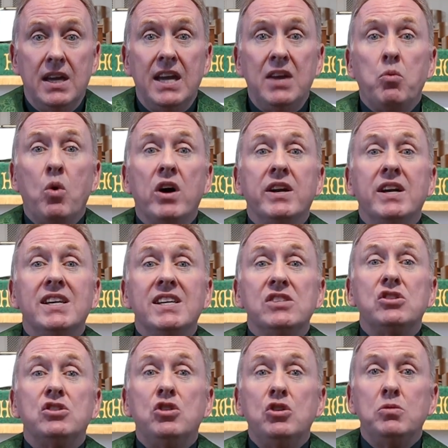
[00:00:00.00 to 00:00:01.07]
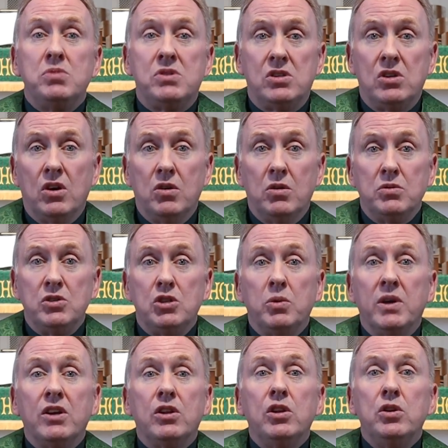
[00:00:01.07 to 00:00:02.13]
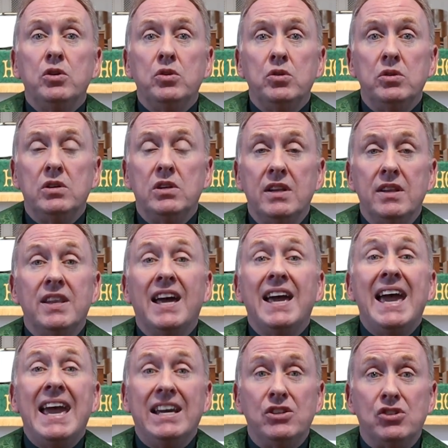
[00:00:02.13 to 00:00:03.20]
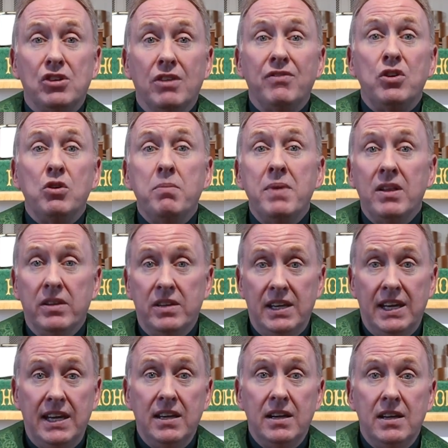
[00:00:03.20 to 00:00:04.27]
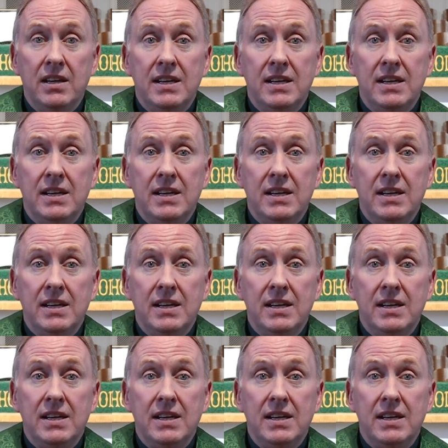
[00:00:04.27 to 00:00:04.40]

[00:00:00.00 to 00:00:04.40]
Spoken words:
He wanted his tombstone to include the H of humility.